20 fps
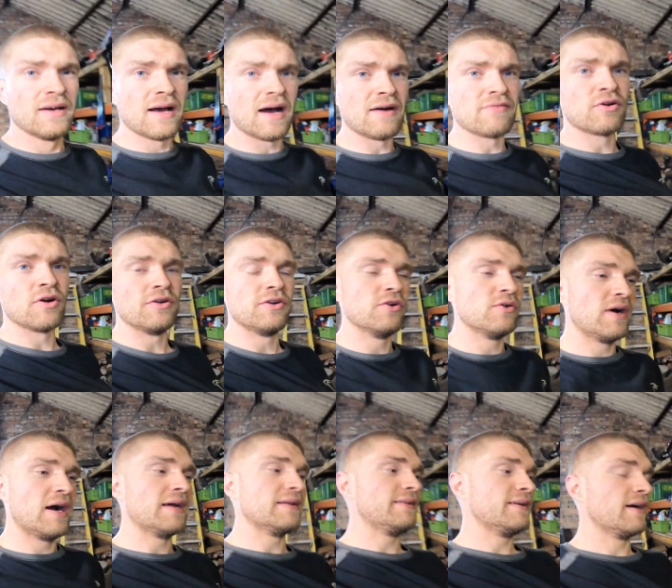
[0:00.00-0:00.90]
I've got no
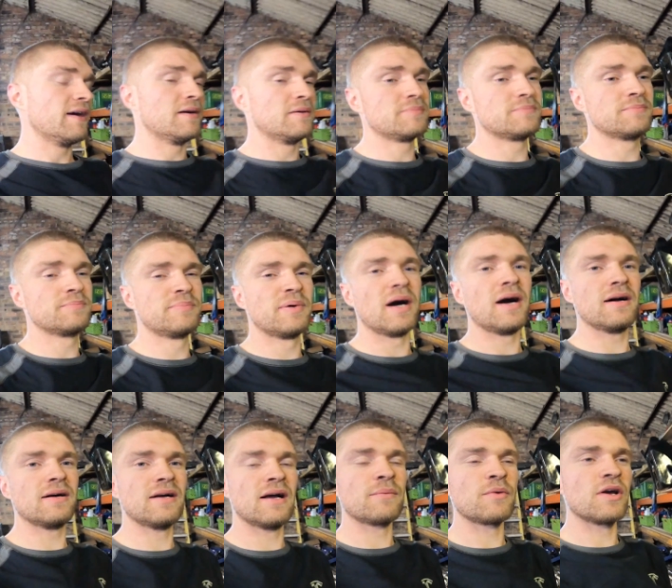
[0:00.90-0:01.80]
idea,
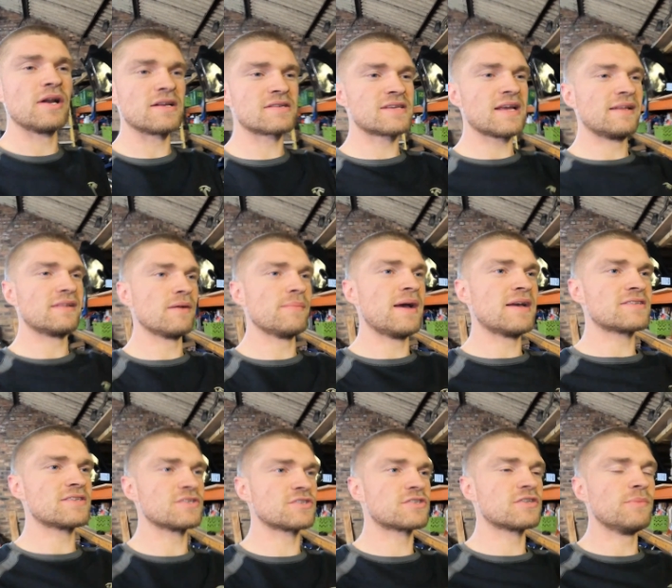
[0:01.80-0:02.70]
but I'm going to send a
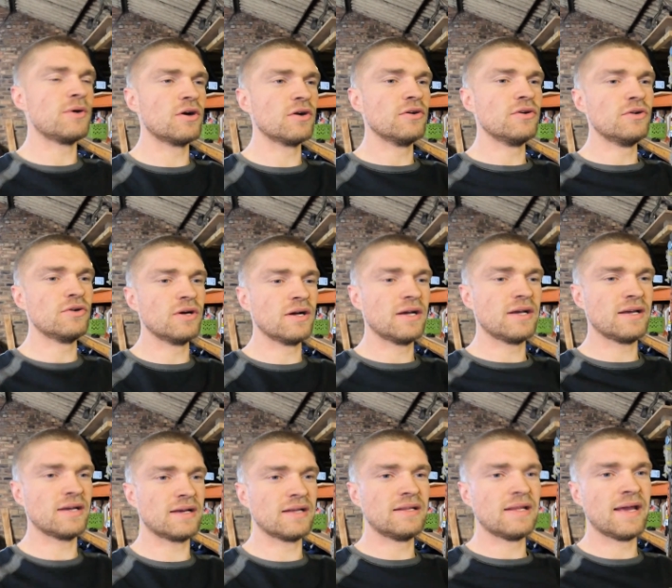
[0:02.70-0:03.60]
message tomorrow,
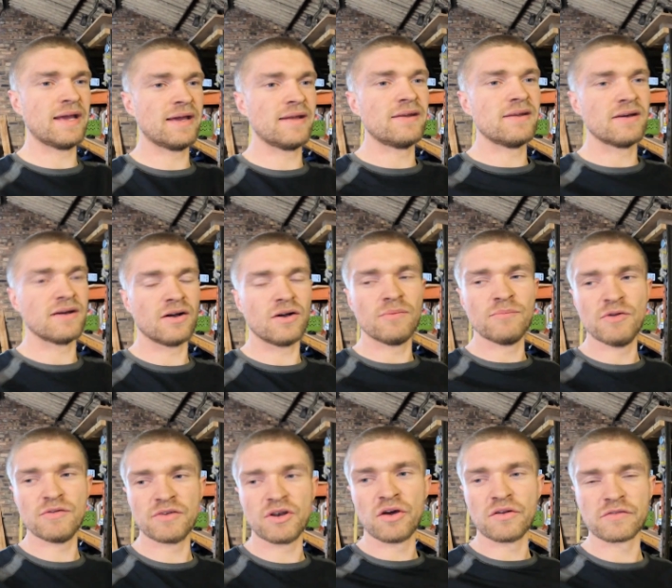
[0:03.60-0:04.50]
and then
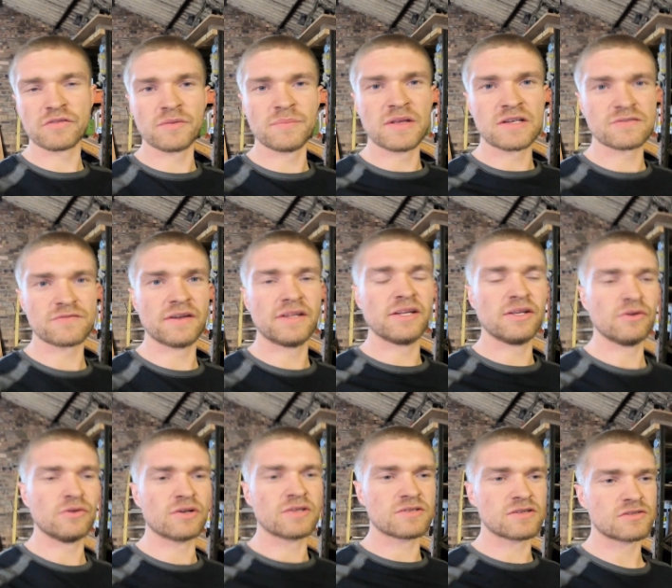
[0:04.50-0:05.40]
moving on from this
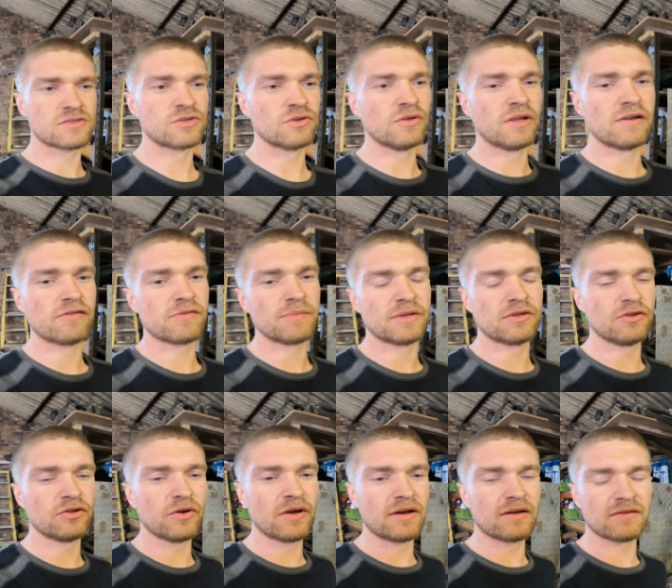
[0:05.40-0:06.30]
video, because it's too late for me to
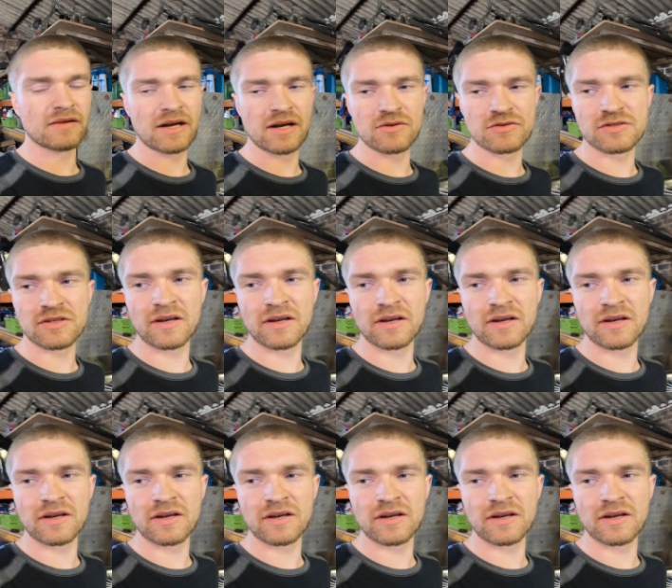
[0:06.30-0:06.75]
do anything else